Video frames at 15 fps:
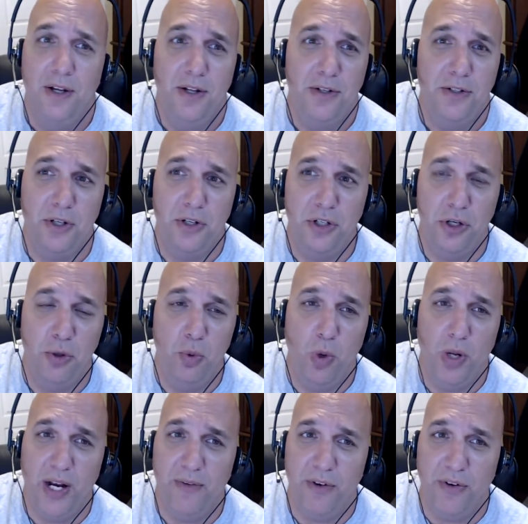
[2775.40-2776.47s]
to do
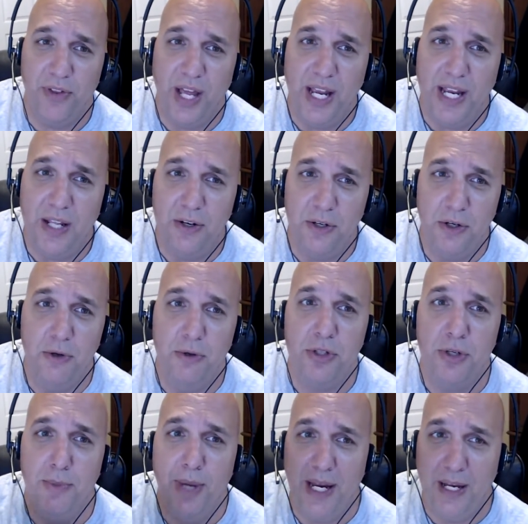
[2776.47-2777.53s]
whatever they can do
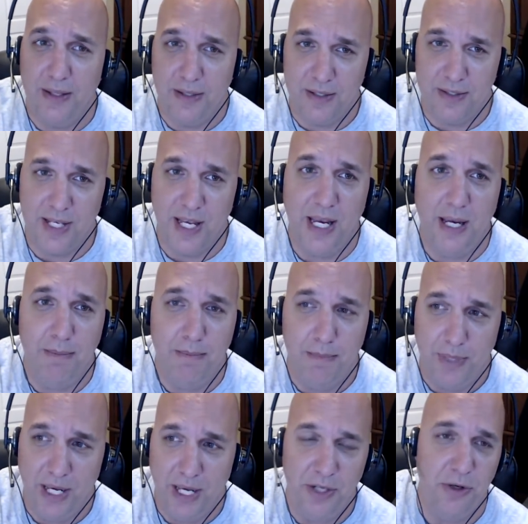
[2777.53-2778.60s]
to make the
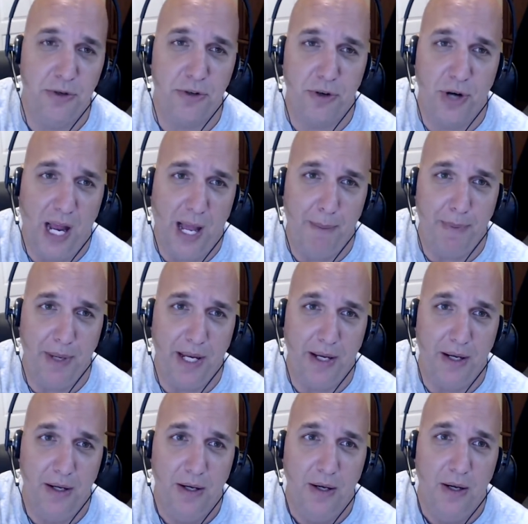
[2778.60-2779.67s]
same end user happy.
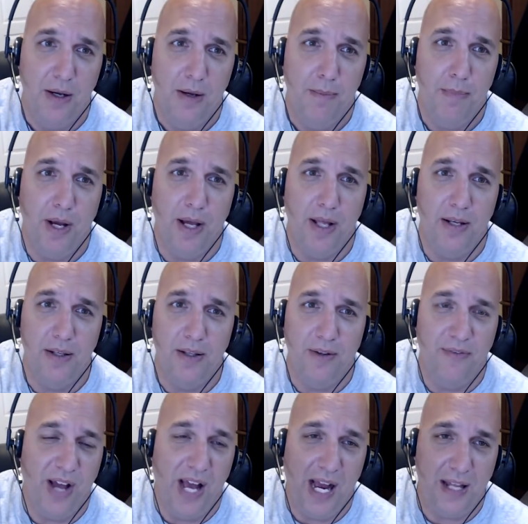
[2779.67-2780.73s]
But the
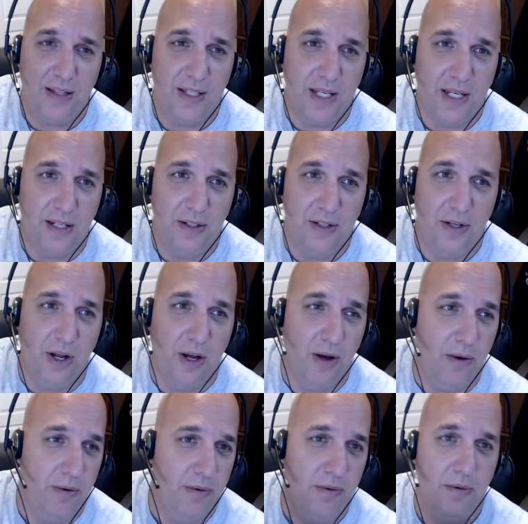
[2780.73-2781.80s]
fact that, you
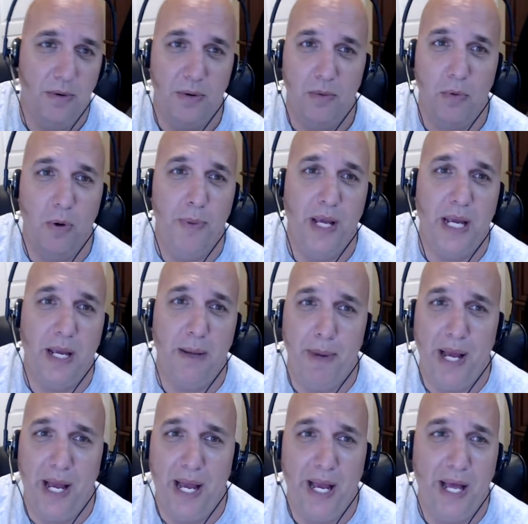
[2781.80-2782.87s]
know, we're big and
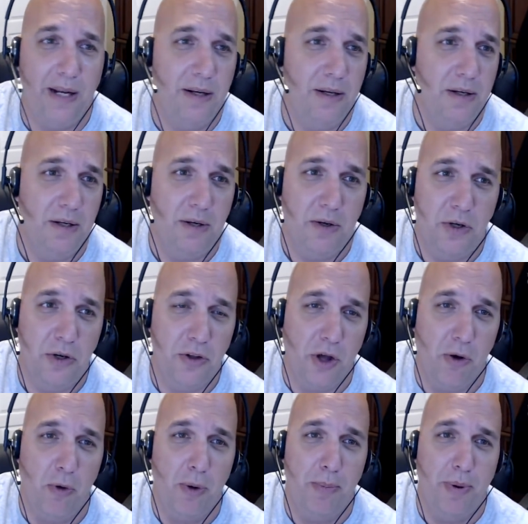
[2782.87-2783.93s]
bad, you're the
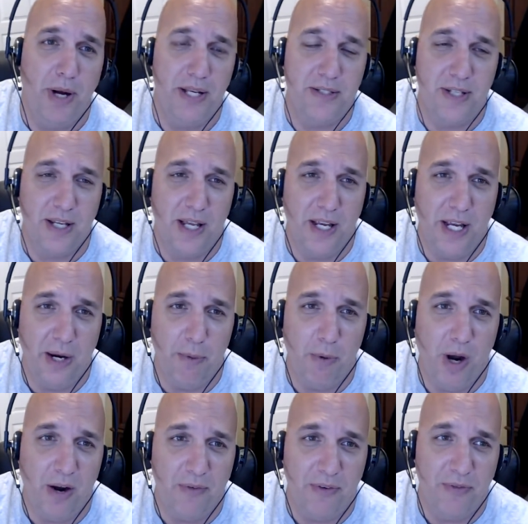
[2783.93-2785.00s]
only place that can get
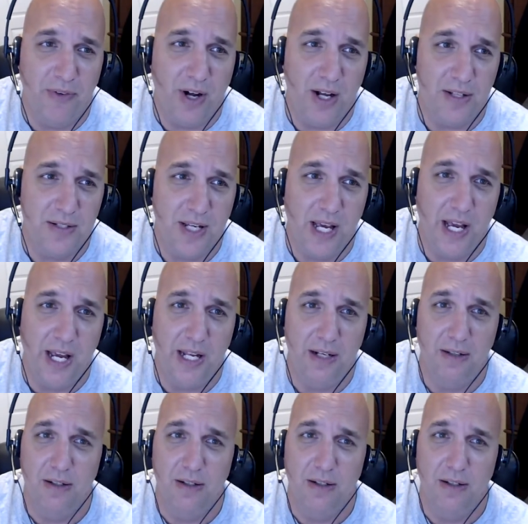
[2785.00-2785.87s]
Rockford Fosgate,